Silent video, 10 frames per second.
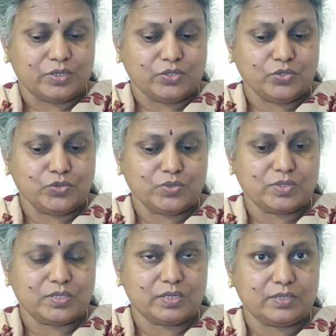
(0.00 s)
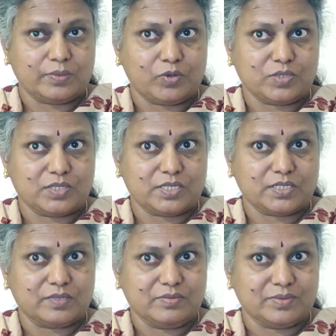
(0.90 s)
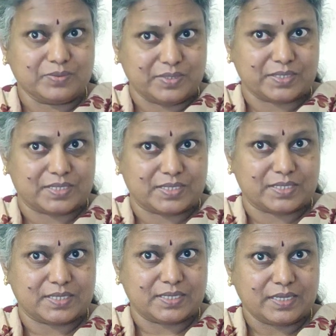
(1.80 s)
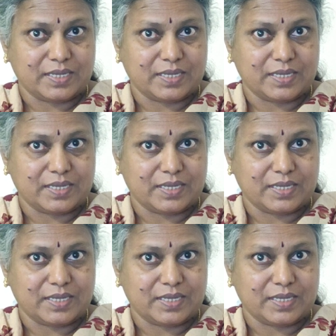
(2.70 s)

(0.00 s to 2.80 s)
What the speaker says: you use the demonstrative this,